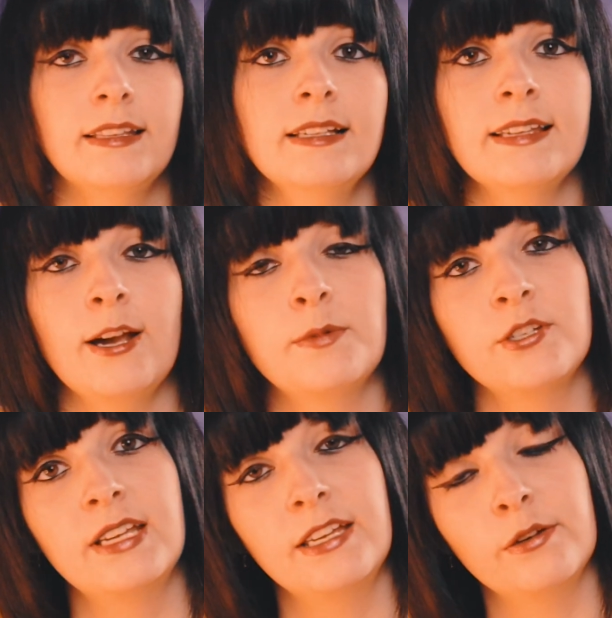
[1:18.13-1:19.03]
This
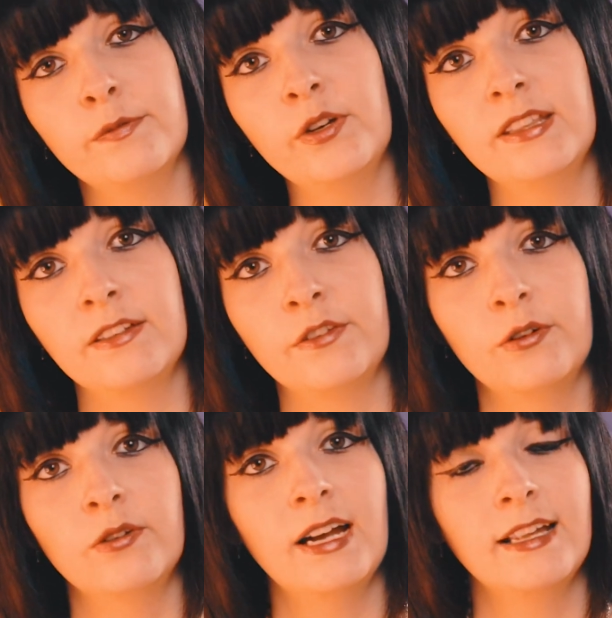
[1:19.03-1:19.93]
helps you get your foot in the
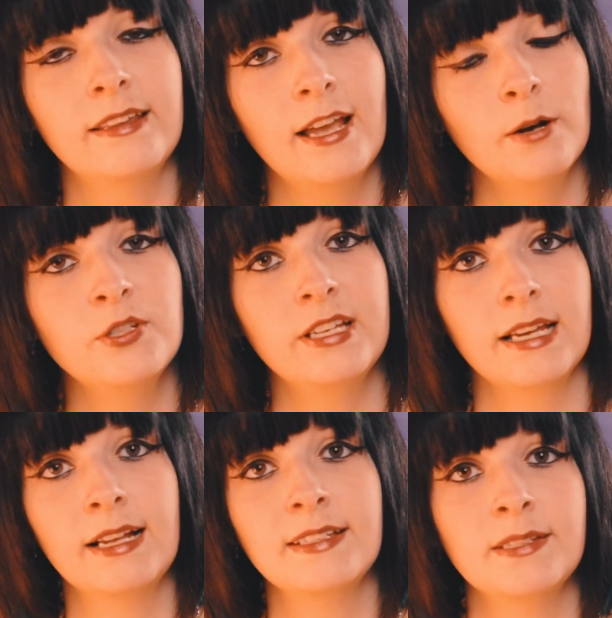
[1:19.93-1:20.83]
door and helps you
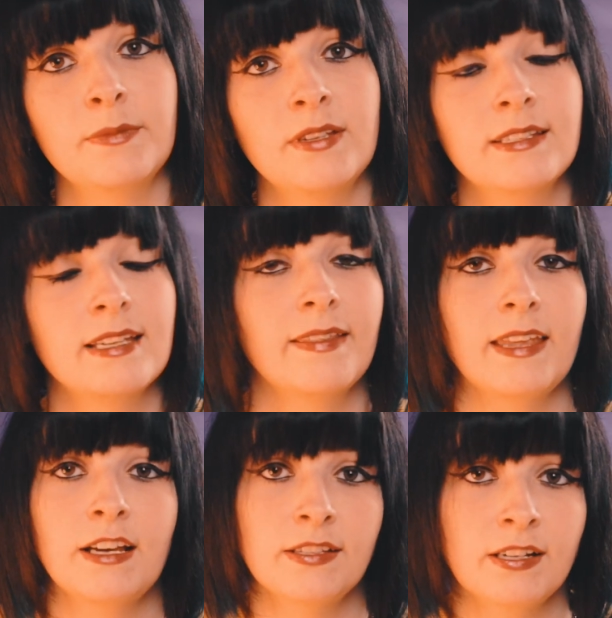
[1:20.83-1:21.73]
get customers, and
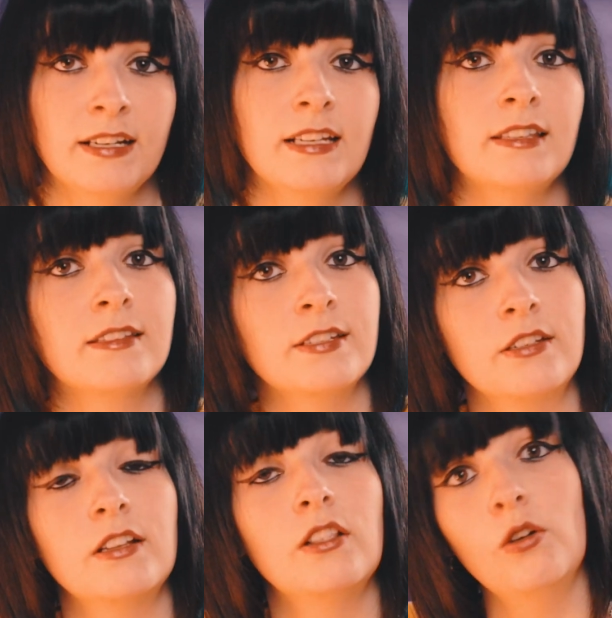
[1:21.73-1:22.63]
they can turn
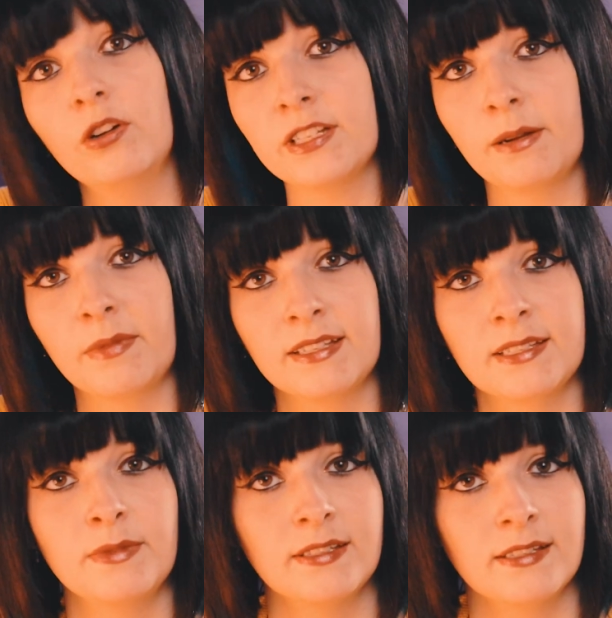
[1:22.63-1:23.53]
into long-time
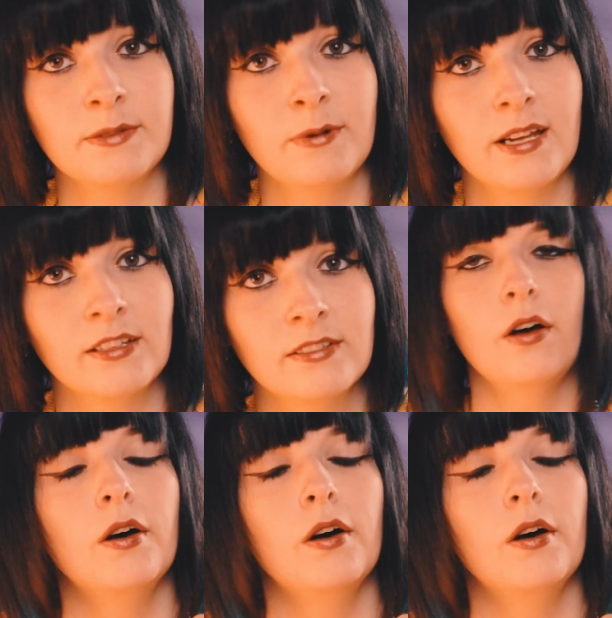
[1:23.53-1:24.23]
customers this way.